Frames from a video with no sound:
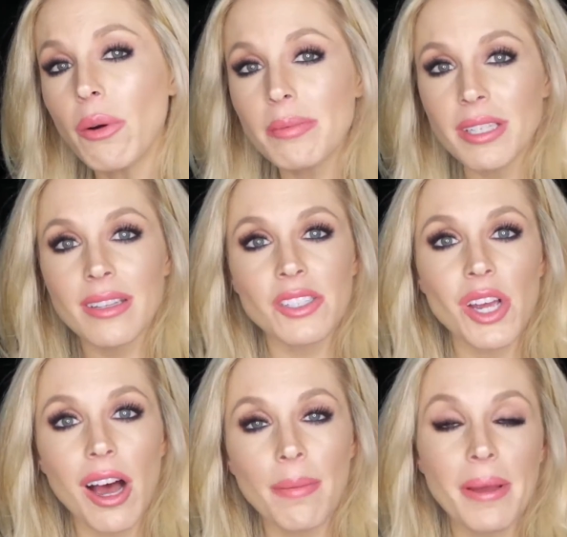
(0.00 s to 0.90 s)
up to the
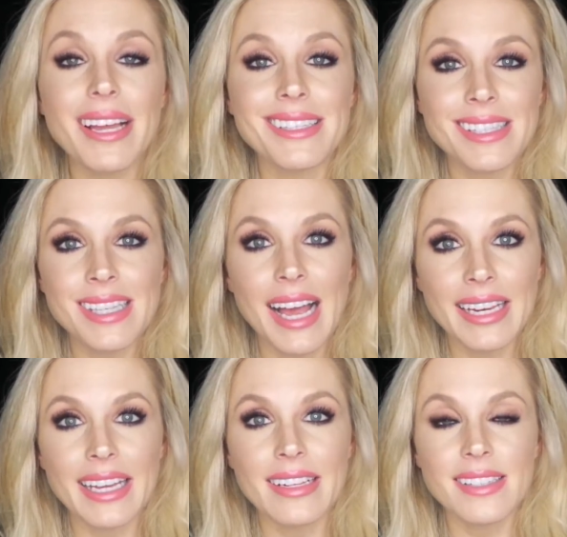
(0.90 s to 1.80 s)
top and
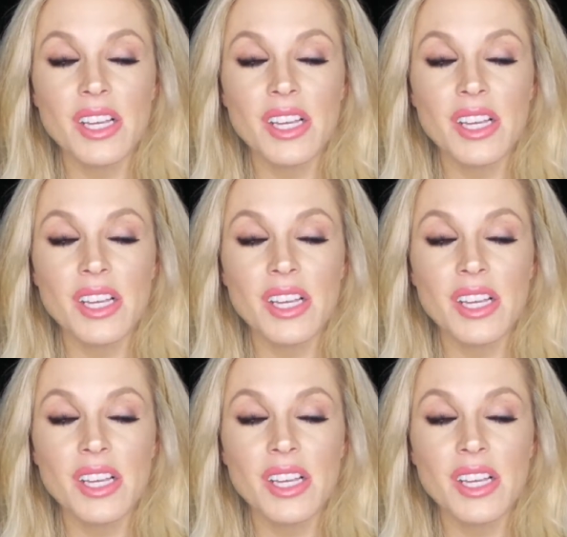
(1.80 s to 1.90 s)
sign it.